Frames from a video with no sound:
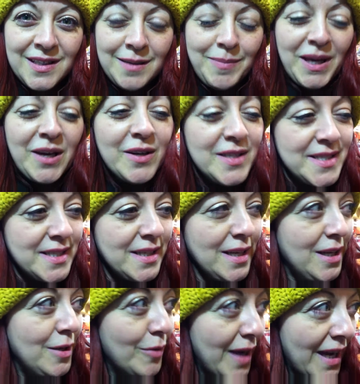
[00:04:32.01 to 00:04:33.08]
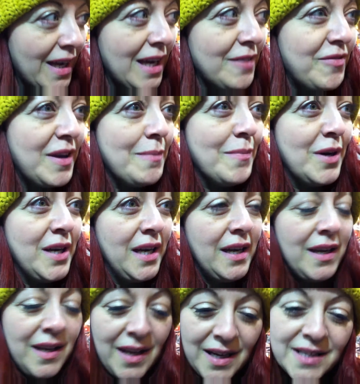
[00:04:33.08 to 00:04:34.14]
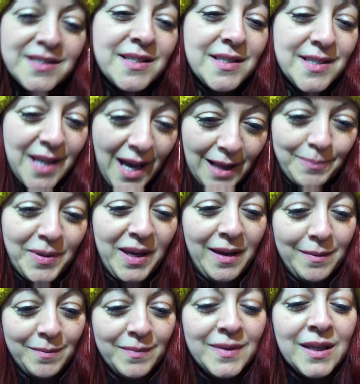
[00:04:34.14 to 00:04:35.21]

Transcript: Because you can give him money, yes, it's helped him.